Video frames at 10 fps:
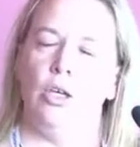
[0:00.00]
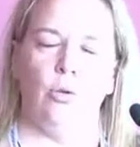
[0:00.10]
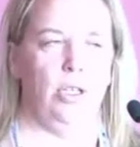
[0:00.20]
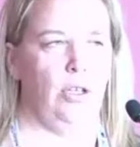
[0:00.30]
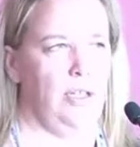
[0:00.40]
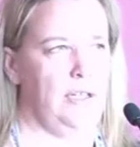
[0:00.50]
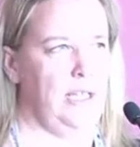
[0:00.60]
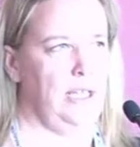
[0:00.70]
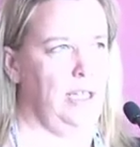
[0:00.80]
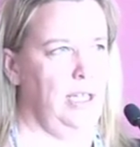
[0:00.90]
we noticed
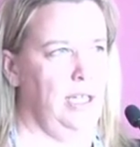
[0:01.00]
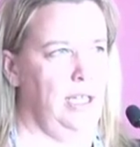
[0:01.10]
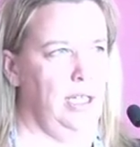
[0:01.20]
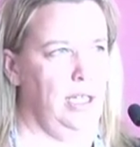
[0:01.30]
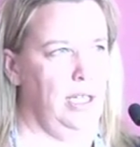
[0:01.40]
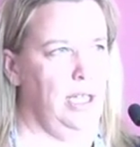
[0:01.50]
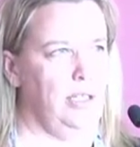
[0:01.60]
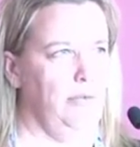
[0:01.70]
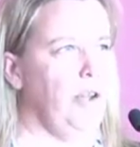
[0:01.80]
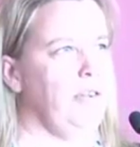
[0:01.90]
that the
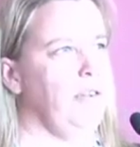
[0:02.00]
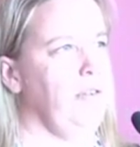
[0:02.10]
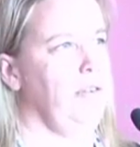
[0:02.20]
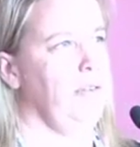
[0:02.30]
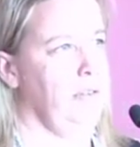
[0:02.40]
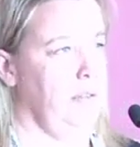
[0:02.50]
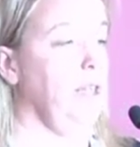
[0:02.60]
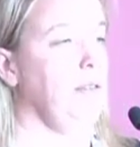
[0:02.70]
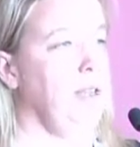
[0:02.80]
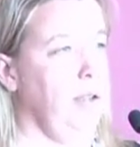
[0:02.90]
devices,
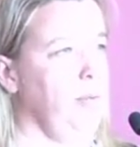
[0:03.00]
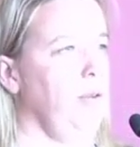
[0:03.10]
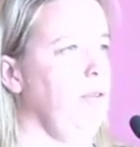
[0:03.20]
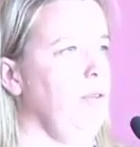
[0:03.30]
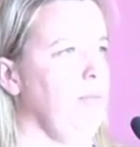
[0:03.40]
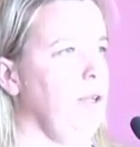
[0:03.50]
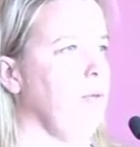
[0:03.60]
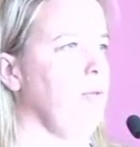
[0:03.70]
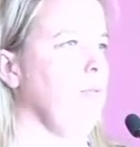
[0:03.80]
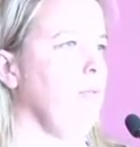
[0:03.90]
the computers on
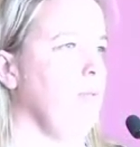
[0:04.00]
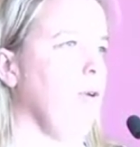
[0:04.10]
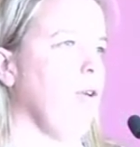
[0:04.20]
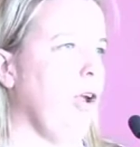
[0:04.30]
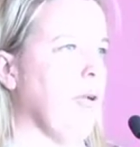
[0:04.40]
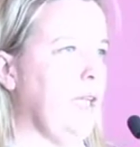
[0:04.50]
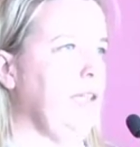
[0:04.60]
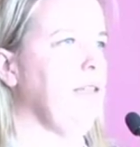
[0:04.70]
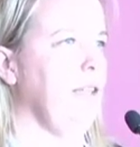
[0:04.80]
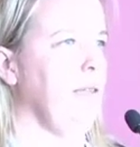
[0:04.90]
wheels, weren't going
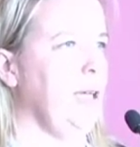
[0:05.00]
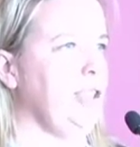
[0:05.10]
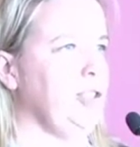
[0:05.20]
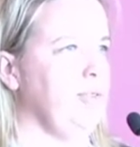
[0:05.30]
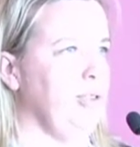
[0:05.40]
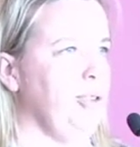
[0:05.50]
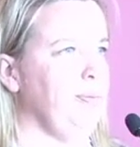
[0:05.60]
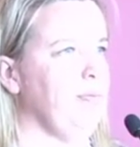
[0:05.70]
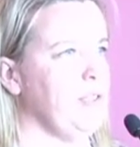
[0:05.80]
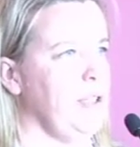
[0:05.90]
into the patient
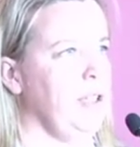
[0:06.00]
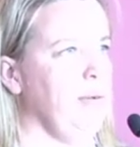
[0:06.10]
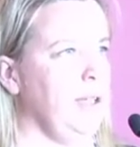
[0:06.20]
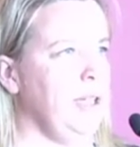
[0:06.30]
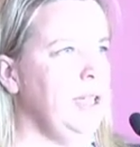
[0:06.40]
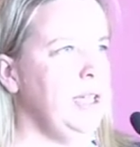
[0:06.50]
room, so they were